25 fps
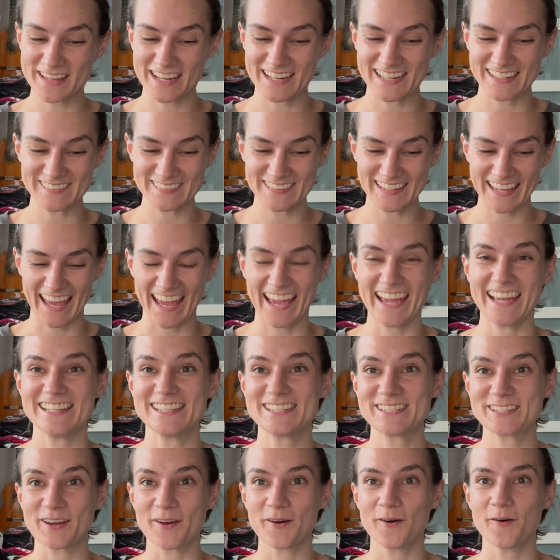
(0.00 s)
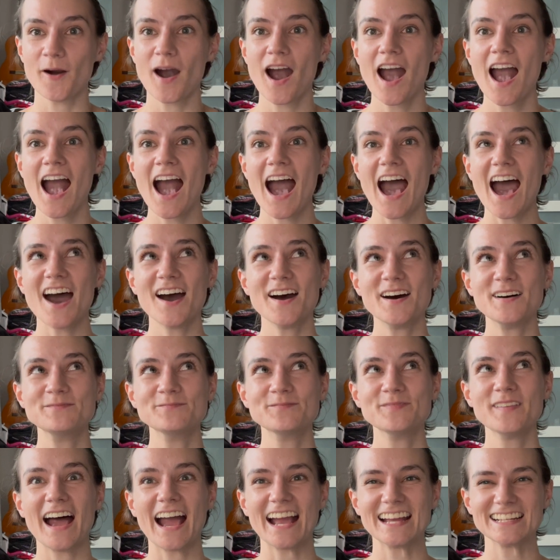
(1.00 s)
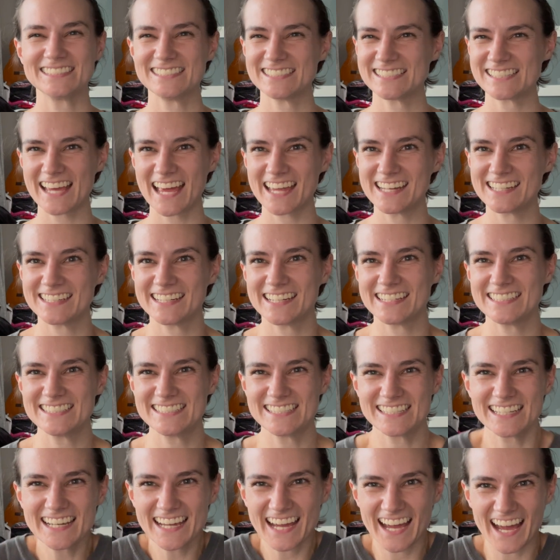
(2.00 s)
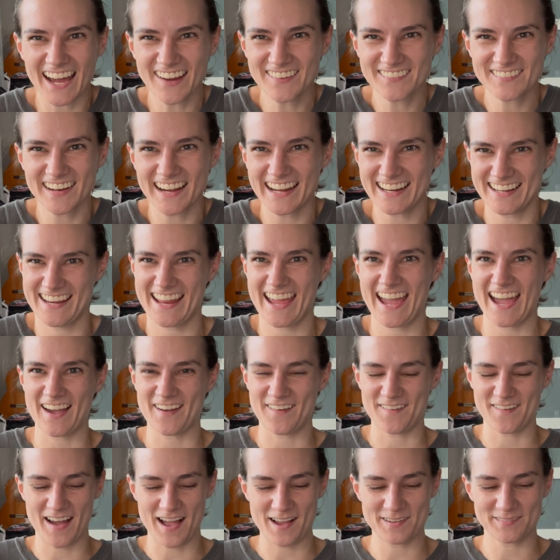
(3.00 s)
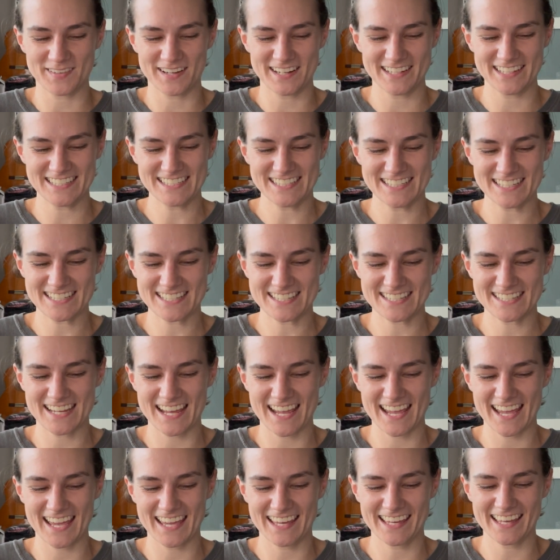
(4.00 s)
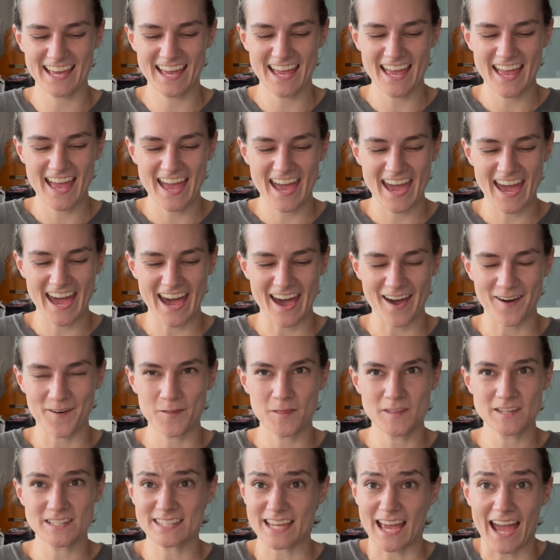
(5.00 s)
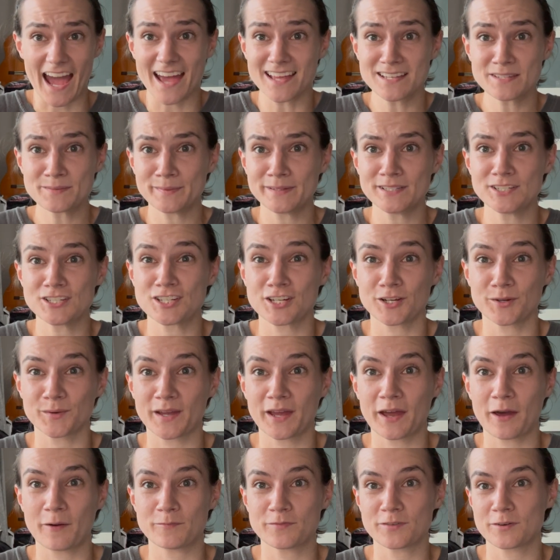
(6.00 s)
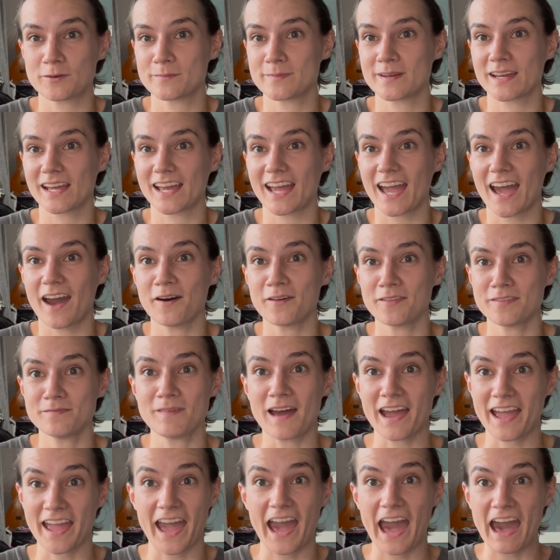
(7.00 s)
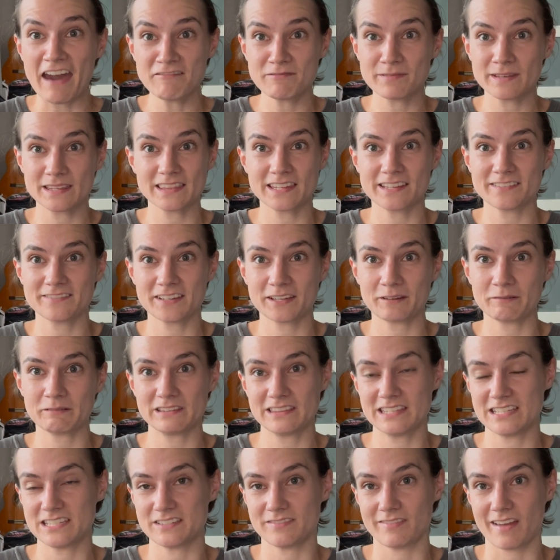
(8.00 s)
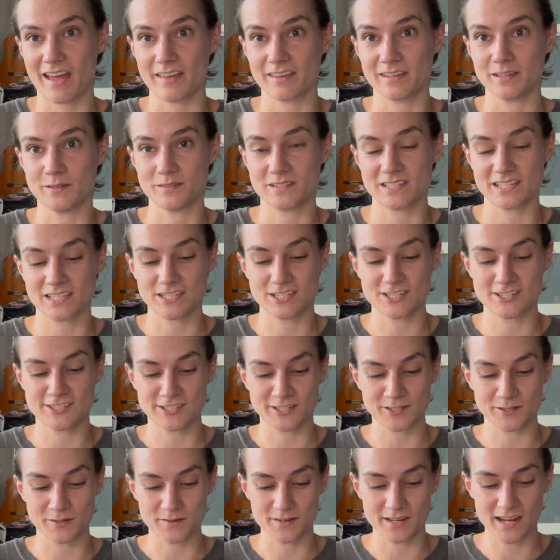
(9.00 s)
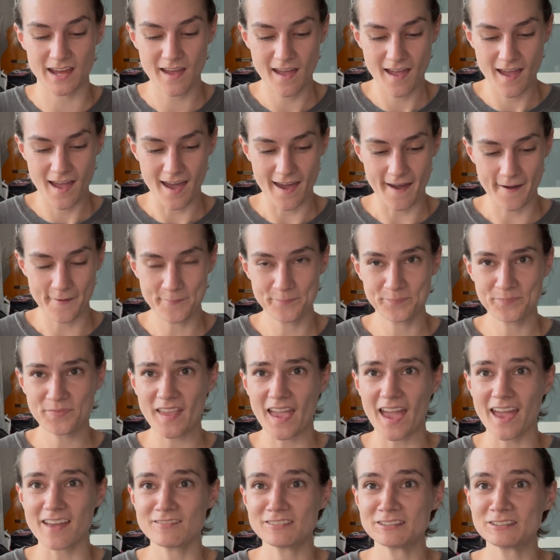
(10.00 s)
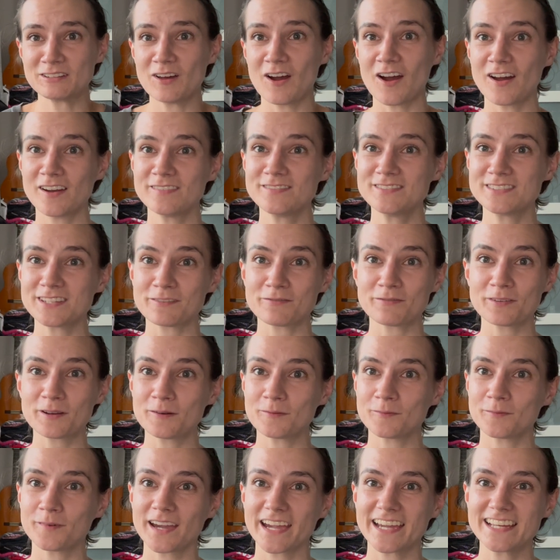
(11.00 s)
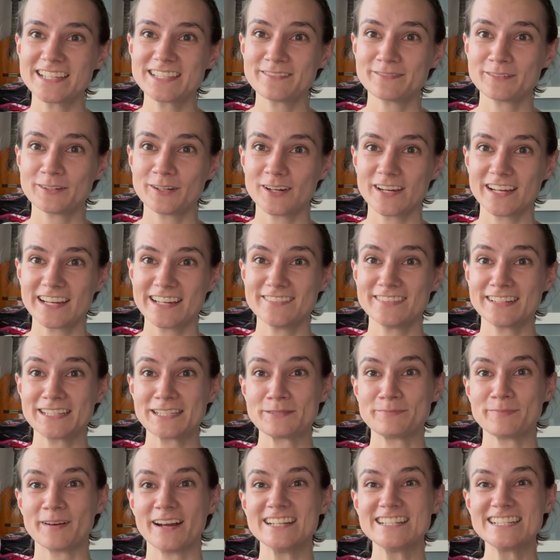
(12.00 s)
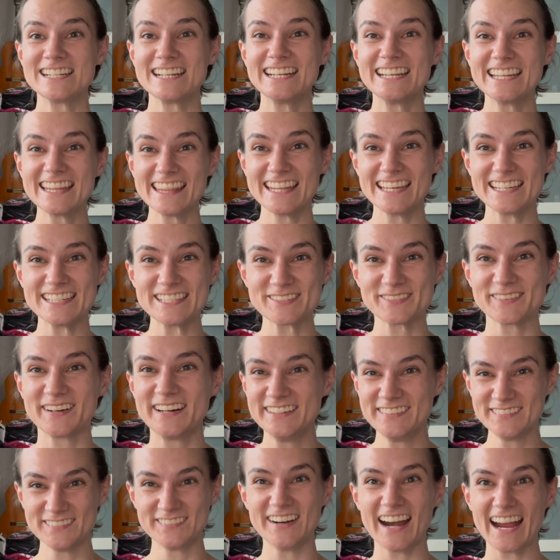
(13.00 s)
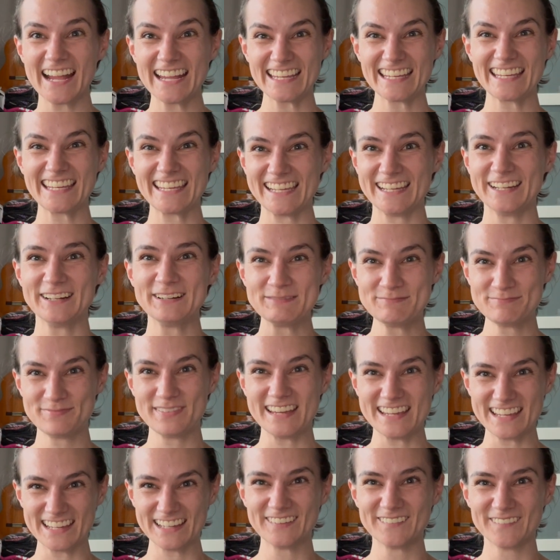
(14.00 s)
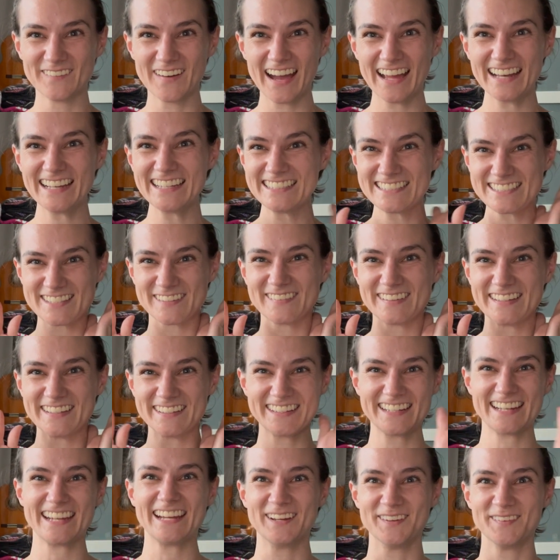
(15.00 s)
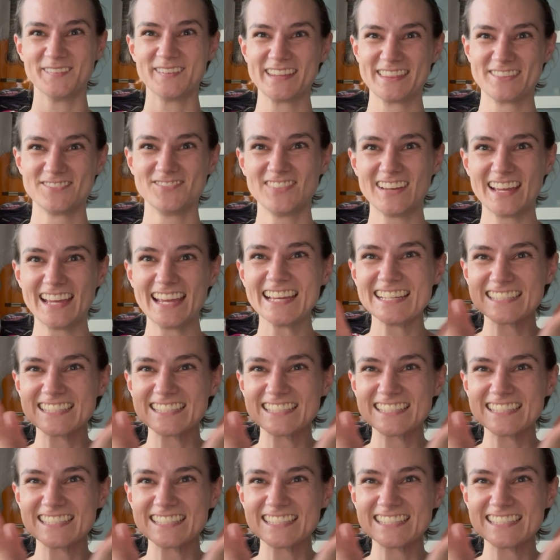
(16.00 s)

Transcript: Okay, so I just had an idea right now. I want to just say how this has been showing up for me, how I have been living with this value since June. I have a lot of different ways of creative expression, this one right here being one, so you're here with me,